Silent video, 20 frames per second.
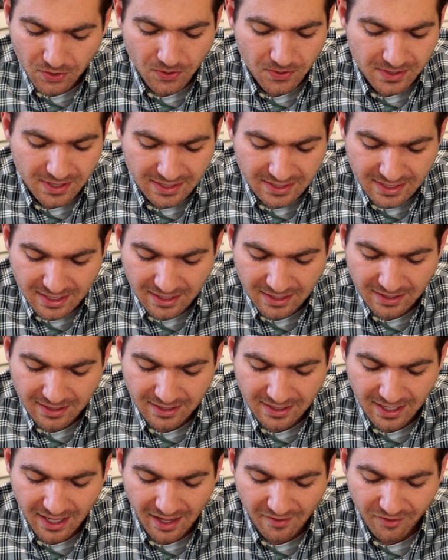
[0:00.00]
who's ascended
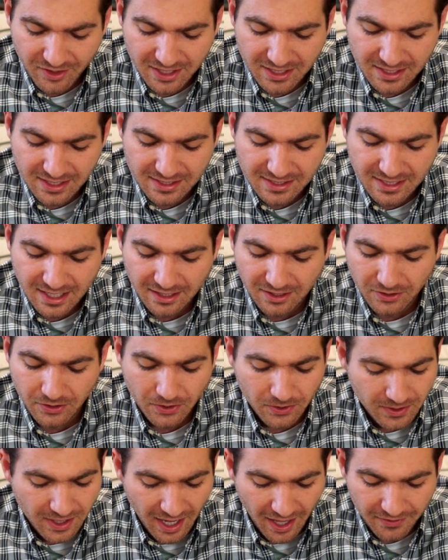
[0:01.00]
into heaven and descended,
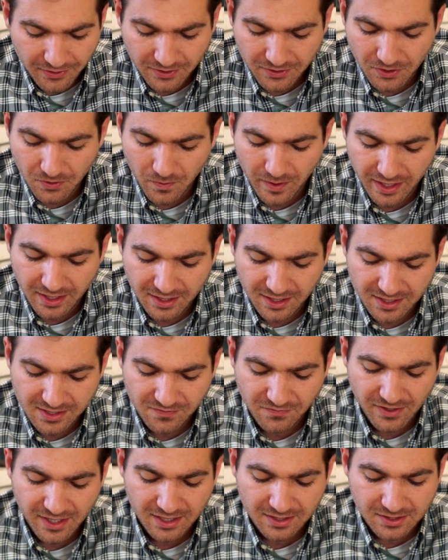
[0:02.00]
who gathered the wind in his
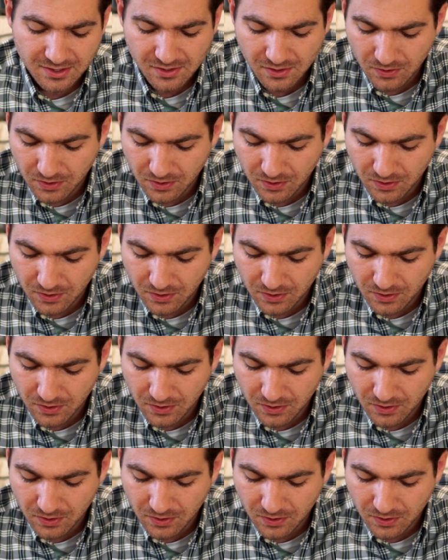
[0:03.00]
fists,